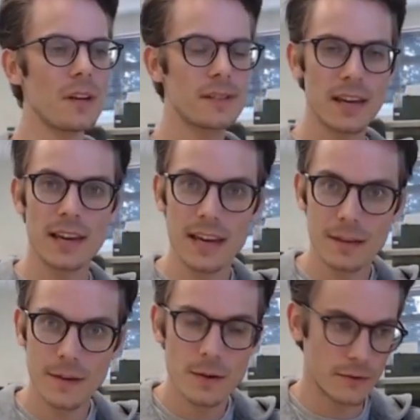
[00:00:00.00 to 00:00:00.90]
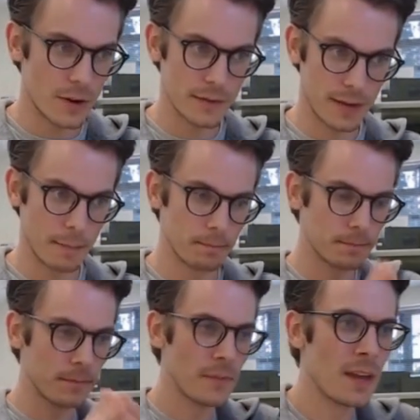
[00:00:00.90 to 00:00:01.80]
so they can get the photographs done.
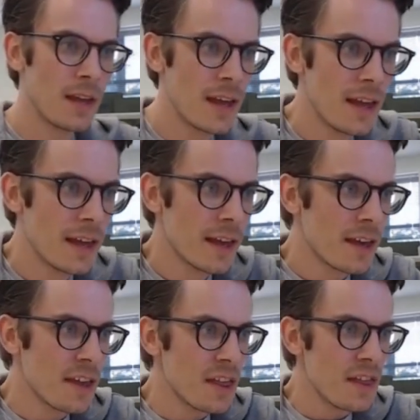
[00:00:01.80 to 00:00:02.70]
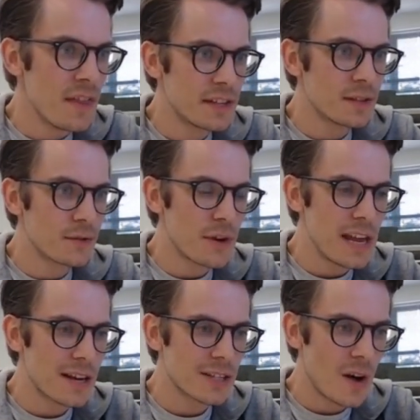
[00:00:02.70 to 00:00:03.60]
This is a
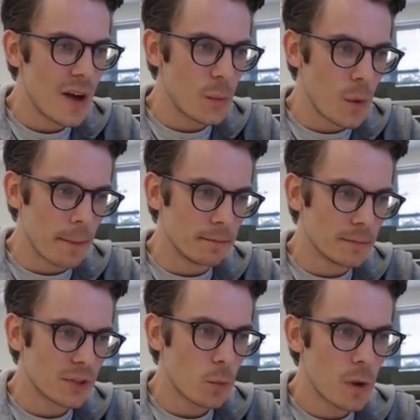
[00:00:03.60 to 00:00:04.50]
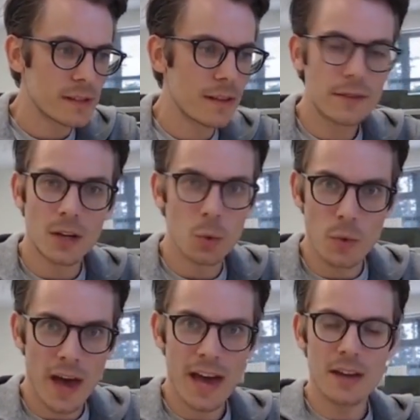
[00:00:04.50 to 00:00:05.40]
really exciting one. So once they've done all
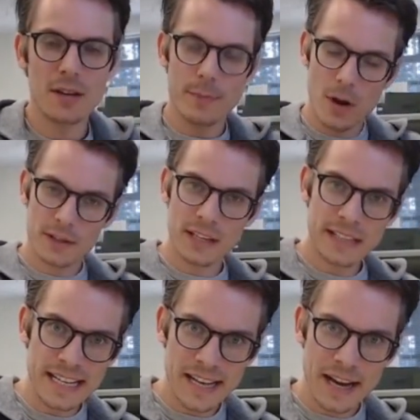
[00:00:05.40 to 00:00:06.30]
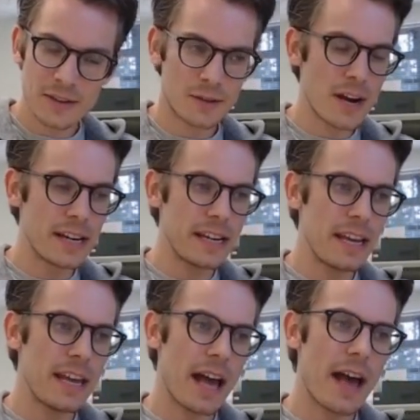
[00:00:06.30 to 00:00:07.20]
that and your marketing details are
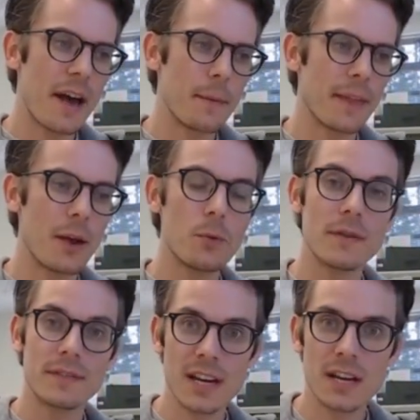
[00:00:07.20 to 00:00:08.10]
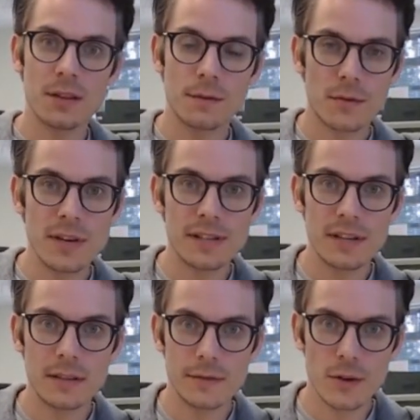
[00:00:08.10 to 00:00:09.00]
ready, and they would have taken the
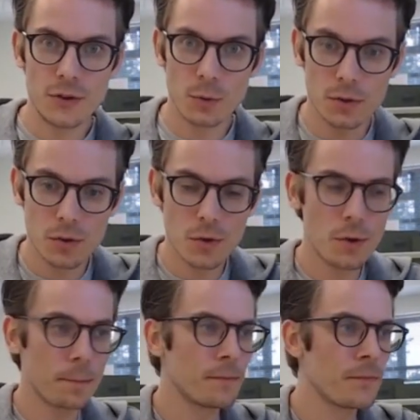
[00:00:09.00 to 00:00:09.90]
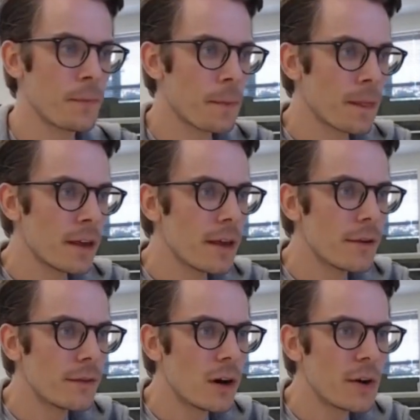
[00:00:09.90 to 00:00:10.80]
360 virtual tour.
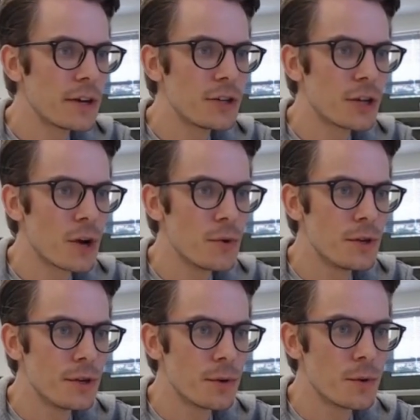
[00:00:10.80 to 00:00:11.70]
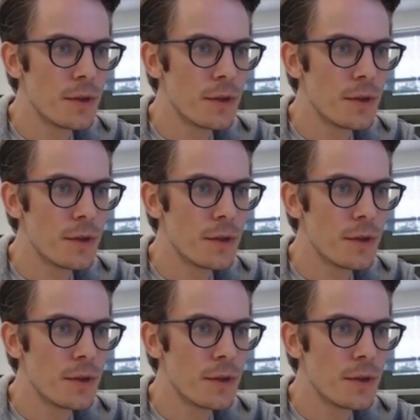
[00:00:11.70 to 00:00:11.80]
If I showed you